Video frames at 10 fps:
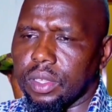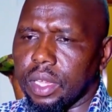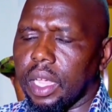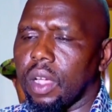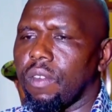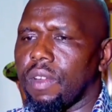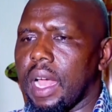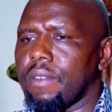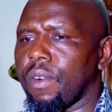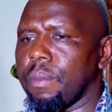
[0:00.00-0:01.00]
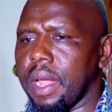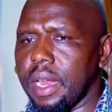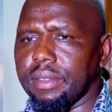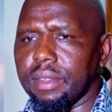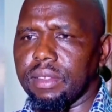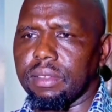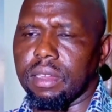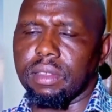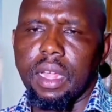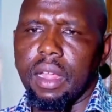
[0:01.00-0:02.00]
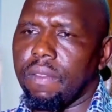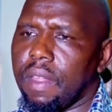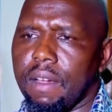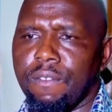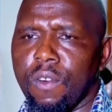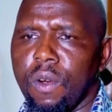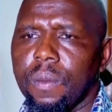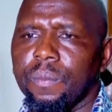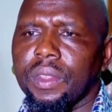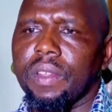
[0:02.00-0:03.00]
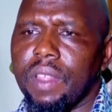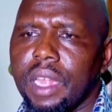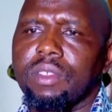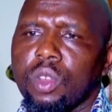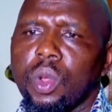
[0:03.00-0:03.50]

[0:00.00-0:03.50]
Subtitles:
taking of land from any citizen. Therefore, there is